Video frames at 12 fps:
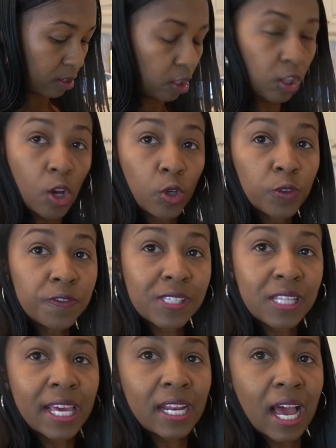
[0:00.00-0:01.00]
cloves
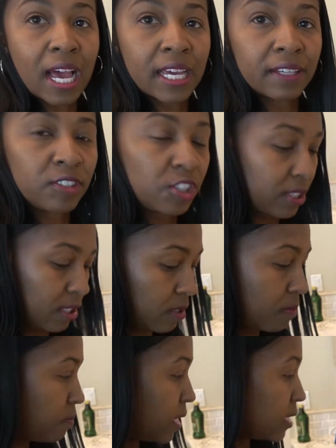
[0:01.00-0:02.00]
that I've
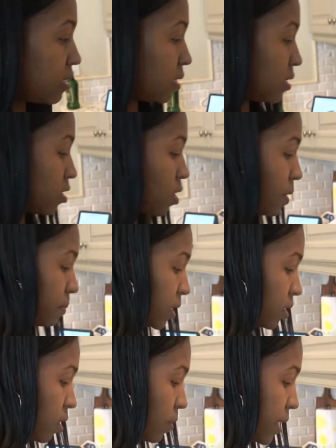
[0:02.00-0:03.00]
just minced, so I'm
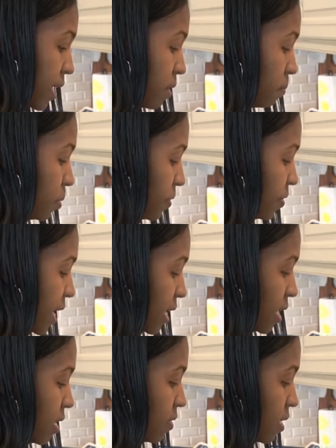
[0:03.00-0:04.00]
gonna go ahead and put
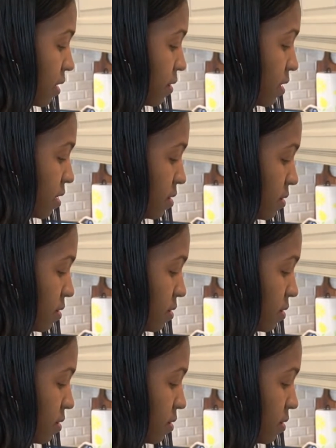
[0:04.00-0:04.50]
that in there.